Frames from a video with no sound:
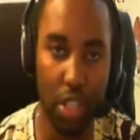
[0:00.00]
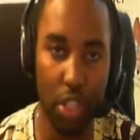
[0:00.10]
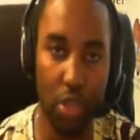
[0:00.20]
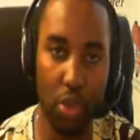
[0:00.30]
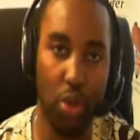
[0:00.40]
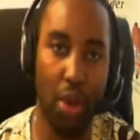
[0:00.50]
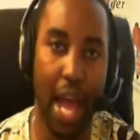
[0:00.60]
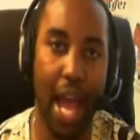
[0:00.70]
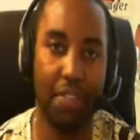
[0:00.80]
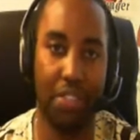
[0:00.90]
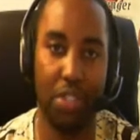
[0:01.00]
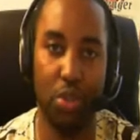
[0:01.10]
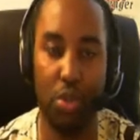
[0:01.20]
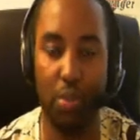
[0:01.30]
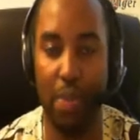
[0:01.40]
you don't have to
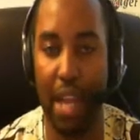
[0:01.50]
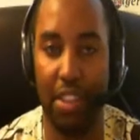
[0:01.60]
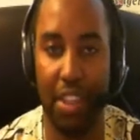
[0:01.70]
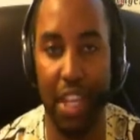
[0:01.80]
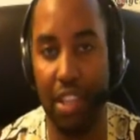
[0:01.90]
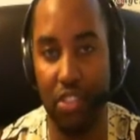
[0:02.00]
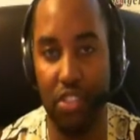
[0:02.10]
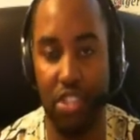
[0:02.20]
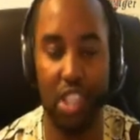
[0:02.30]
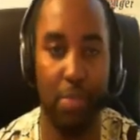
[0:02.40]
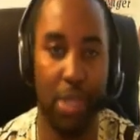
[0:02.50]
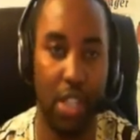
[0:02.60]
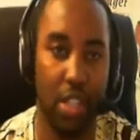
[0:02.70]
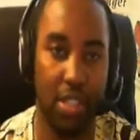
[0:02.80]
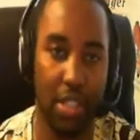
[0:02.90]
do bad things just
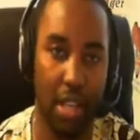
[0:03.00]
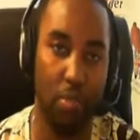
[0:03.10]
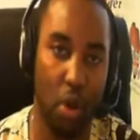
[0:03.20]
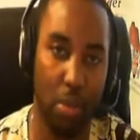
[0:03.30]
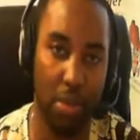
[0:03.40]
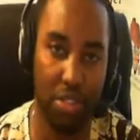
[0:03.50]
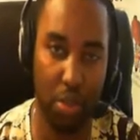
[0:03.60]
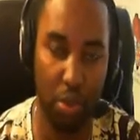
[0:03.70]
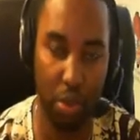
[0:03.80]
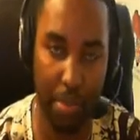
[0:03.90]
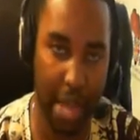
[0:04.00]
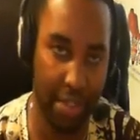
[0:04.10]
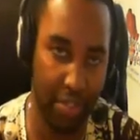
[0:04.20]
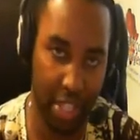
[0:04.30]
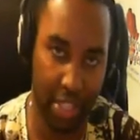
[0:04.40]
because some Romans are doing
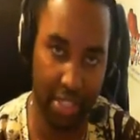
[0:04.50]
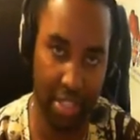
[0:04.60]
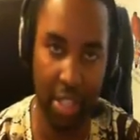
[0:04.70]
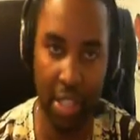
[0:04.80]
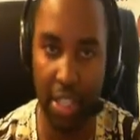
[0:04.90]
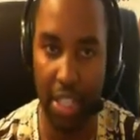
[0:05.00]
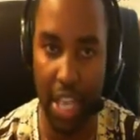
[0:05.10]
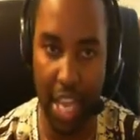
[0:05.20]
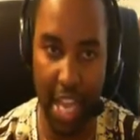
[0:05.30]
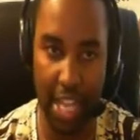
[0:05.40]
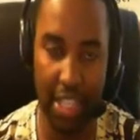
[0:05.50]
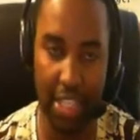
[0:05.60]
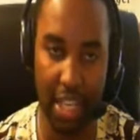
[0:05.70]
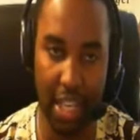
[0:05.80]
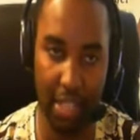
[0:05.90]
bad things.
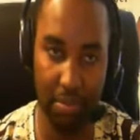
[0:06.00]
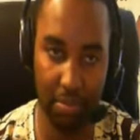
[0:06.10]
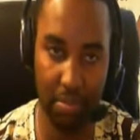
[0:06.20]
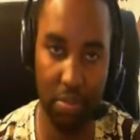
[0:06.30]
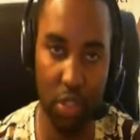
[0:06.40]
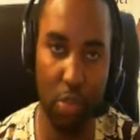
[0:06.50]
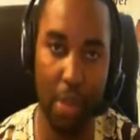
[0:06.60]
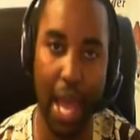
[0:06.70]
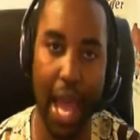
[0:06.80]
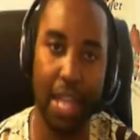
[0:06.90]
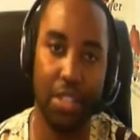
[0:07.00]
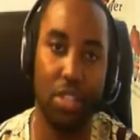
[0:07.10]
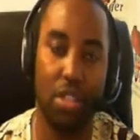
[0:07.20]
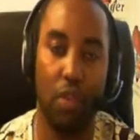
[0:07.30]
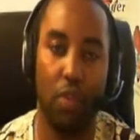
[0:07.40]
And you may ask
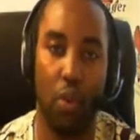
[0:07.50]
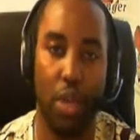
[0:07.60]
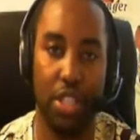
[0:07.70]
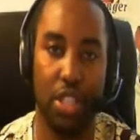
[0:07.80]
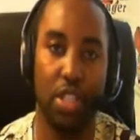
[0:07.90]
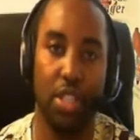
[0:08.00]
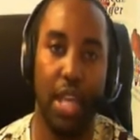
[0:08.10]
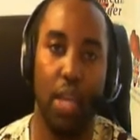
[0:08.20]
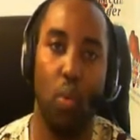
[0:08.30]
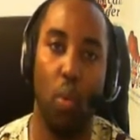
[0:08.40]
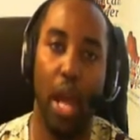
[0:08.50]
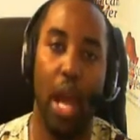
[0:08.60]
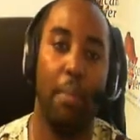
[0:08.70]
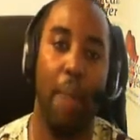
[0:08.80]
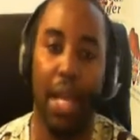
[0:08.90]
yourself a question, is like, where
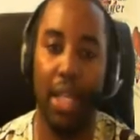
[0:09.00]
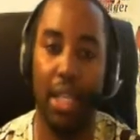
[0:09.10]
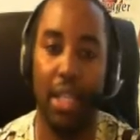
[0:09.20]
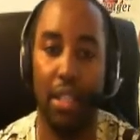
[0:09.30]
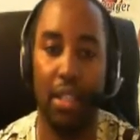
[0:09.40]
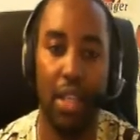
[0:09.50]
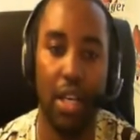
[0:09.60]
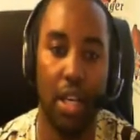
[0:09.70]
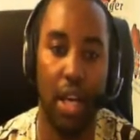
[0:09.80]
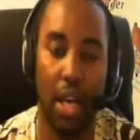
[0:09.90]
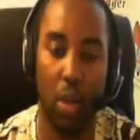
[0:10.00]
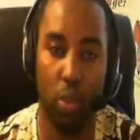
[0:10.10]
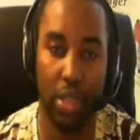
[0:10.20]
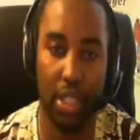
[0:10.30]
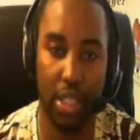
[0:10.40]
am I leading
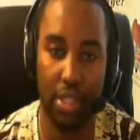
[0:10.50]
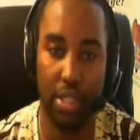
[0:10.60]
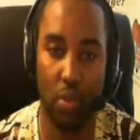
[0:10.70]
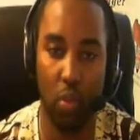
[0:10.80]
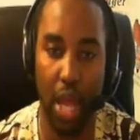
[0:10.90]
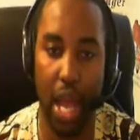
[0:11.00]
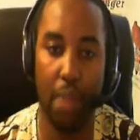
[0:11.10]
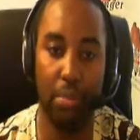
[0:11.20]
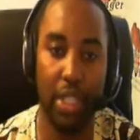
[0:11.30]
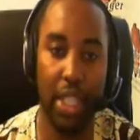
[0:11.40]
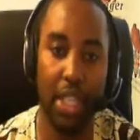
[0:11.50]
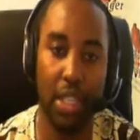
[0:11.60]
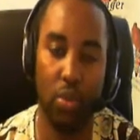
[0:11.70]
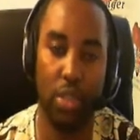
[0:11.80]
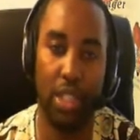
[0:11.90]
with this? Where I'm
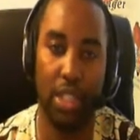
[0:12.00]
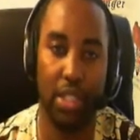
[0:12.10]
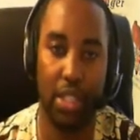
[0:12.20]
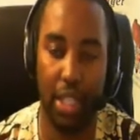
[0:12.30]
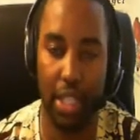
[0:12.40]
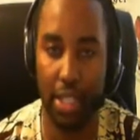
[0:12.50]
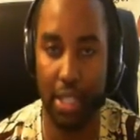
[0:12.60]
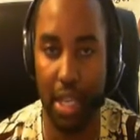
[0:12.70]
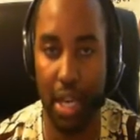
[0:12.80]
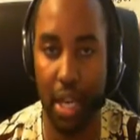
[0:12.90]
leading with this is